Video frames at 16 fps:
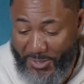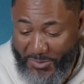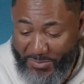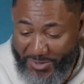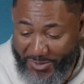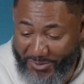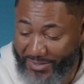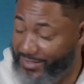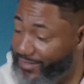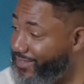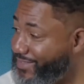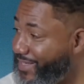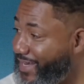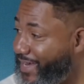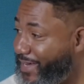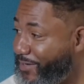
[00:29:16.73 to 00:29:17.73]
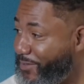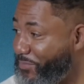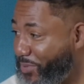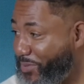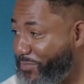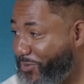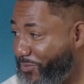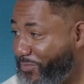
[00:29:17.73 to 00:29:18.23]
been on the other side of
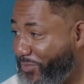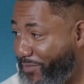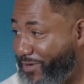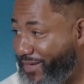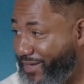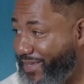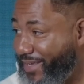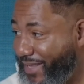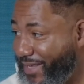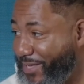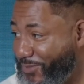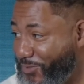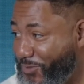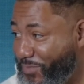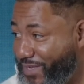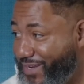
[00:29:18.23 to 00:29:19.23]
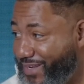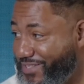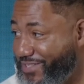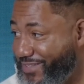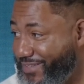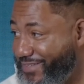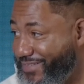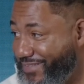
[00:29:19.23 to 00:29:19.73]
people probably laying hands on me that shouldn't.